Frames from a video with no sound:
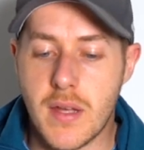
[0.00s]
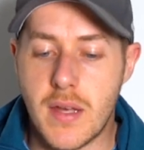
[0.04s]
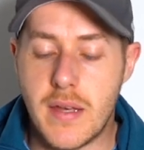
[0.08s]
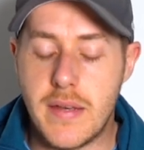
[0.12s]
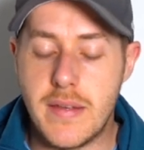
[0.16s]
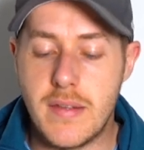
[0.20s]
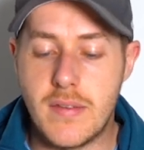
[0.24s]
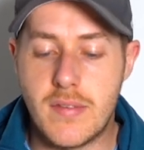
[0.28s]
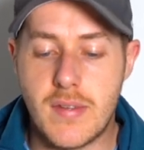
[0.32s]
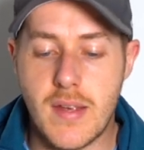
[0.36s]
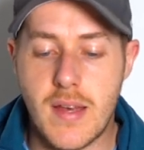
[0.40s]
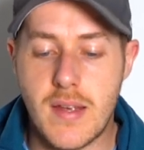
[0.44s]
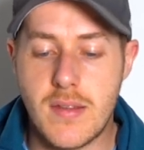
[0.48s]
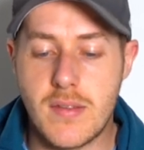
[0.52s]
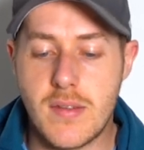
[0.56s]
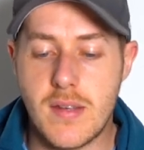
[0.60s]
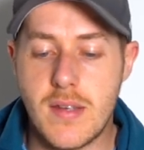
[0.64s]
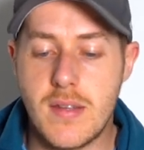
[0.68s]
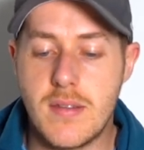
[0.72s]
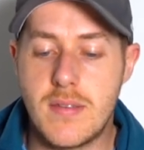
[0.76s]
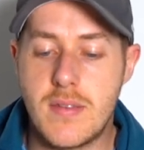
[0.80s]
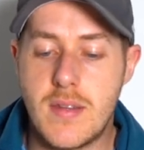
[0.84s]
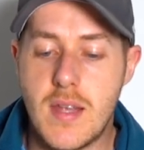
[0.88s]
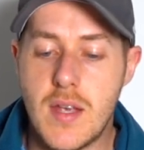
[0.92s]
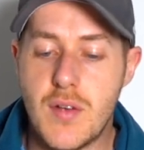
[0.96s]
He says,
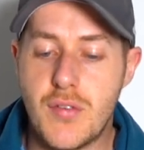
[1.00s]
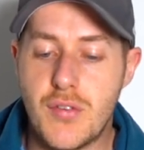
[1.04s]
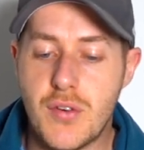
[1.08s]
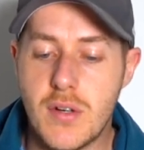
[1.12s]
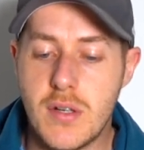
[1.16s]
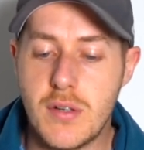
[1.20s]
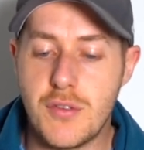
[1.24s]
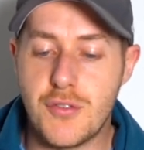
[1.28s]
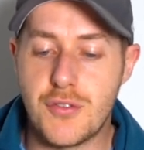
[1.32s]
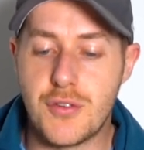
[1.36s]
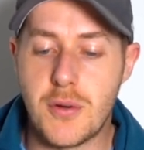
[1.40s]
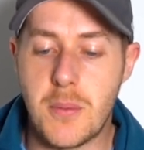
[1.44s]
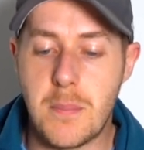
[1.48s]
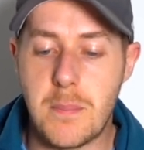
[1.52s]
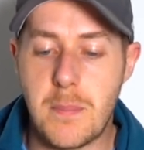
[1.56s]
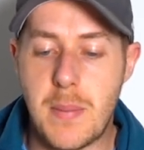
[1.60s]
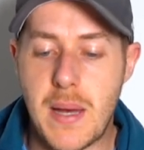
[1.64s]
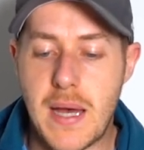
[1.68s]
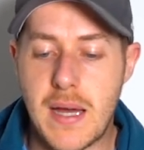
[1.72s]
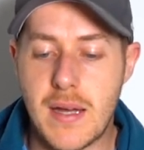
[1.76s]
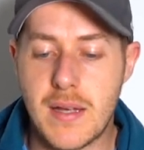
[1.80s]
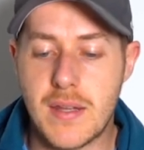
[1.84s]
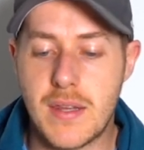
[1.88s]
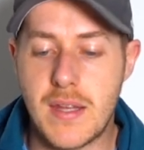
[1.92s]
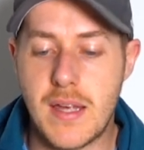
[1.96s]
it's different from
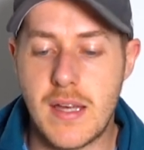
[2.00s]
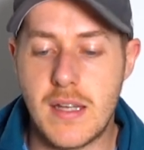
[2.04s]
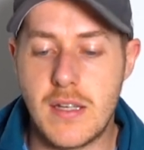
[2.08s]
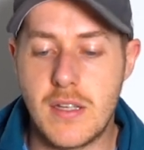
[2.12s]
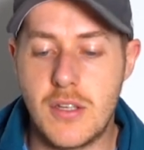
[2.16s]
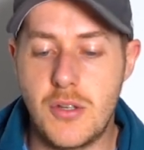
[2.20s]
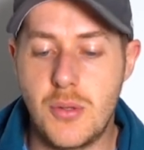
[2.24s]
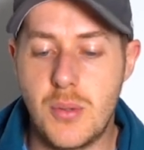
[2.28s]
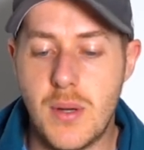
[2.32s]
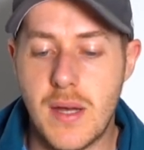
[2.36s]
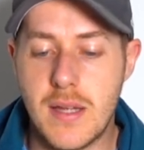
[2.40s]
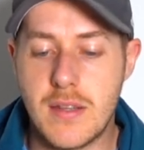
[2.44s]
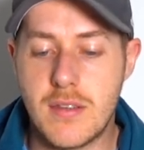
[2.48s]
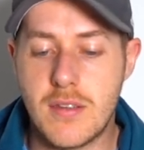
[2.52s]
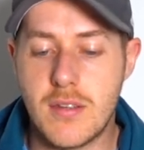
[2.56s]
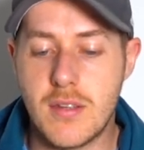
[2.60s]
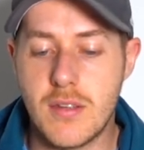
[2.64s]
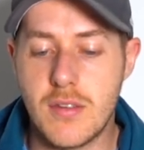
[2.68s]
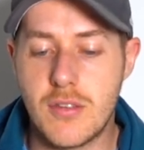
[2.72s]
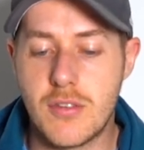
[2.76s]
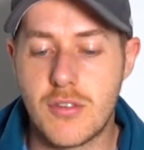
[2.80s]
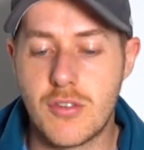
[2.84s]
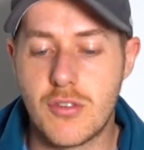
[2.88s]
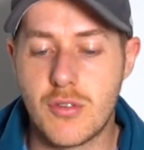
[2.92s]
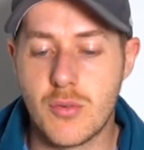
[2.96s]
back then. You had
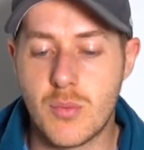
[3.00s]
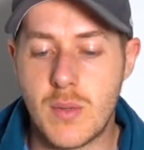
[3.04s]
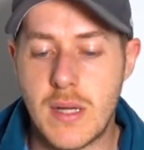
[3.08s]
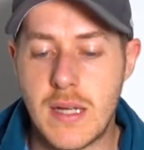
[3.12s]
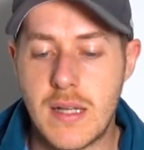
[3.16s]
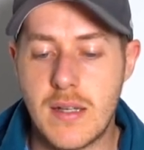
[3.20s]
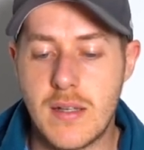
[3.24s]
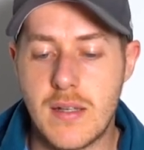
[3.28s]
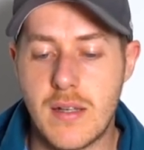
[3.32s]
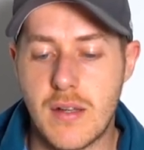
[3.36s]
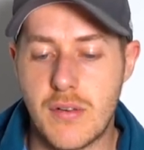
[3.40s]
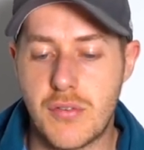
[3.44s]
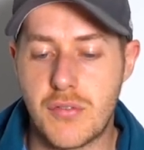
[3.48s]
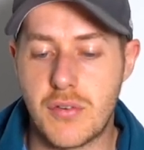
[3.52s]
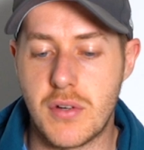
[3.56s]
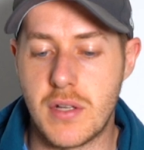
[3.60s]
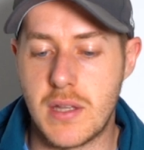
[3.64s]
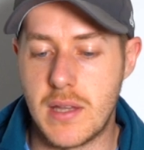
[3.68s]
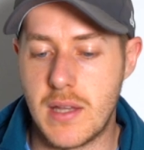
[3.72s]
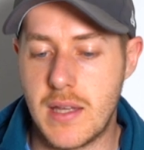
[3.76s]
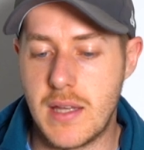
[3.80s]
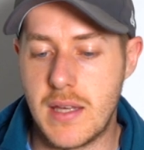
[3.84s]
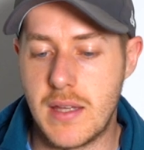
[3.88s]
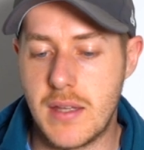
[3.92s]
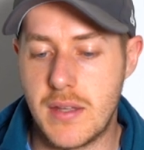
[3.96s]
to swing
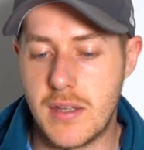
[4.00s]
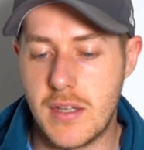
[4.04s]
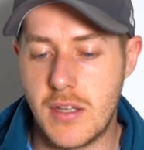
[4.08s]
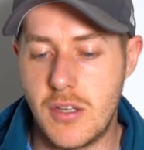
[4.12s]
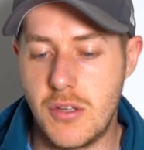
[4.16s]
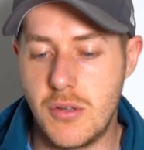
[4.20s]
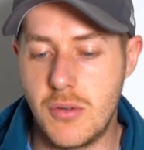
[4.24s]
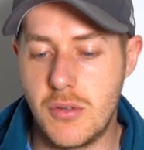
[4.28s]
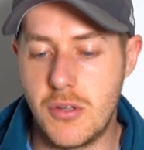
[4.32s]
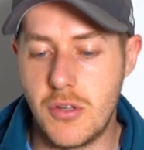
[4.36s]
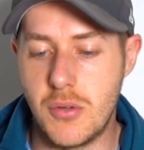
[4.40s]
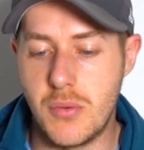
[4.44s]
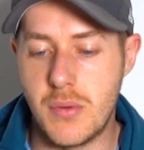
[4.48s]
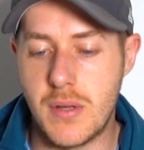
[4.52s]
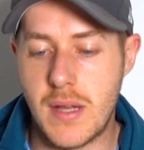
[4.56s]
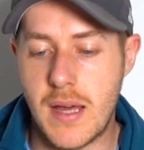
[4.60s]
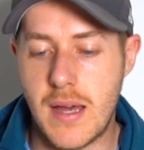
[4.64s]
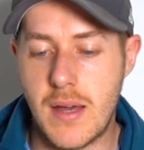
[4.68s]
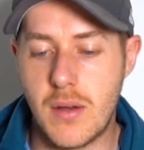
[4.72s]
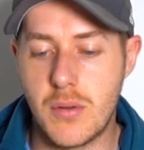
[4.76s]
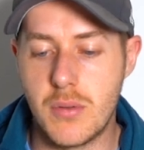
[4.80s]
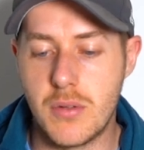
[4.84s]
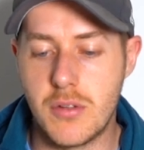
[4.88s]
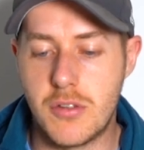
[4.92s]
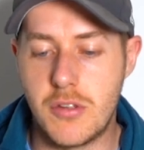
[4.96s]
differently than you do
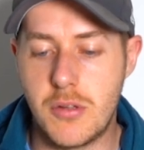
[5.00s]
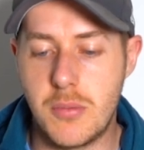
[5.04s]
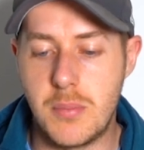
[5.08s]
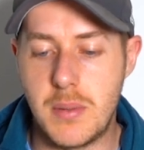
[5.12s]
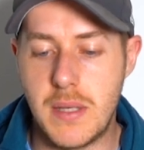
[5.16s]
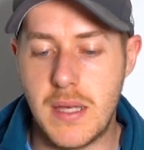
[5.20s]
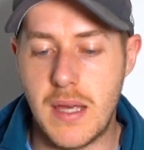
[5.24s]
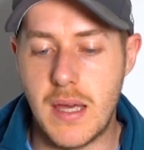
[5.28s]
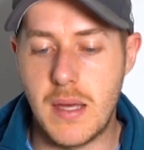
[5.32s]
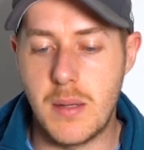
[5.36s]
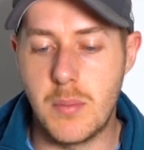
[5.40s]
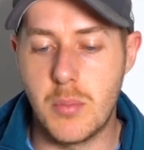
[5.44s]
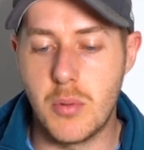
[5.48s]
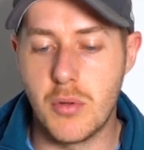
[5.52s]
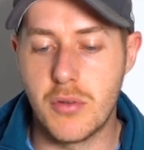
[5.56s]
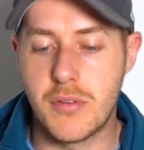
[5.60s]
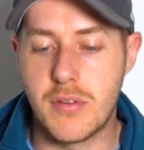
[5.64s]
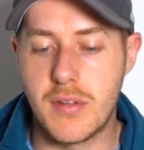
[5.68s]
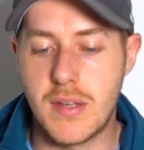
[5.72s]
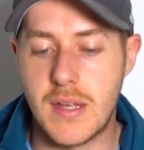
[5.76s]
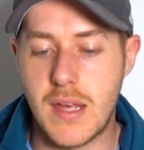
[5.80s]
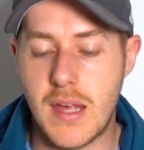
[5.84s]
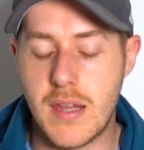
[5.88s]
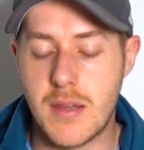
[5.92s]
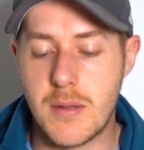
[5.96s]
now to be able
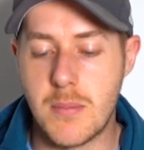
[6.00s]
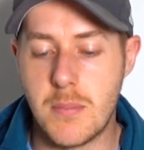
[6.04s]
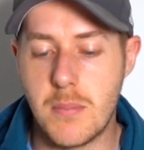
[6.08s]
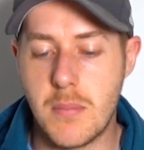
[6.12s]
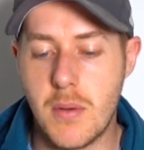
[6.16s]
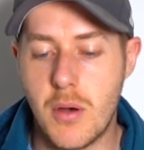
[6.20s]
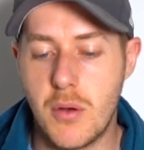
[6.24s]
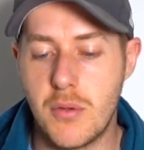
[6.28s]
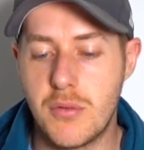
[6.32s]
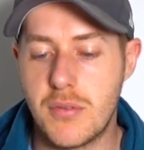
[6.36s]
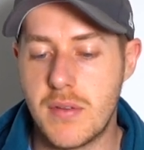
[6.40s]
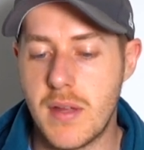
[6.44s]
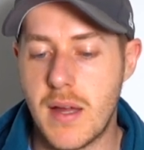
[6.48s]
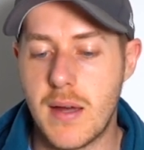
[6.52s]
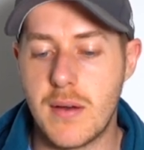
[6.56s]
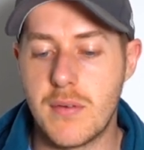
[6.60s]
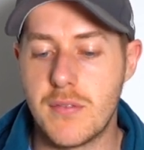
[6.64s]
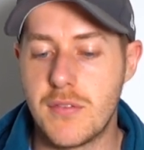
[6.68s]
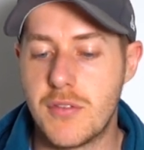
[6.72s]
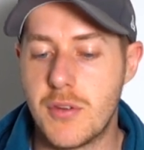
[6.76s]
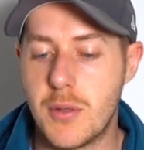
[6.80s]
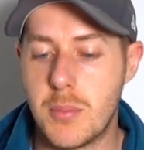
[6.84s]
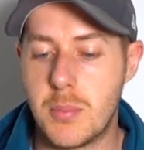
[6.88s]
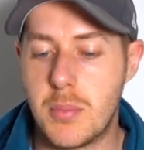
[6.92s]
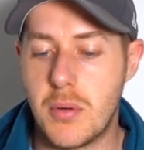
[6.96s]
to get the most out
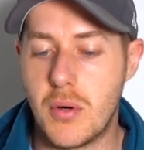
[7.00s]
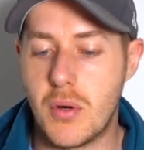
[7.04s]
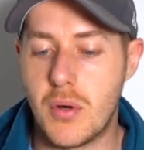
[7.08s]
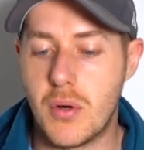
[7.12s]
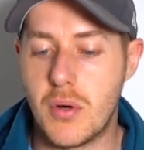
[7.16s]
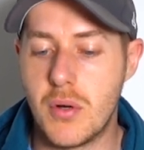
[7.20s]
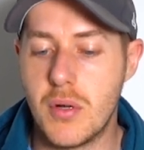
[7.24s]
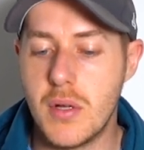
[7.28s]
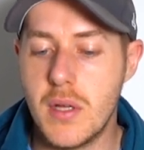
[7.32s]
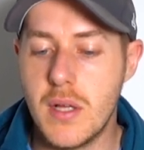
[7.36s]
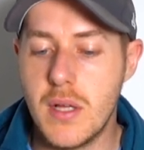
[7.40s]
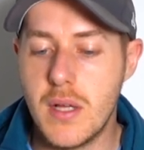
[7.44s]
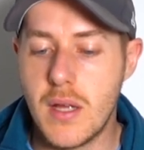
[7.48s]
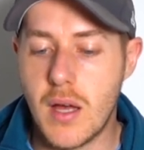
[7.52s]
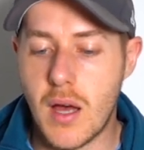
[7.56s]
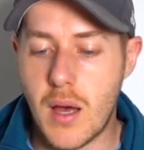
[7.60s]
of the ball.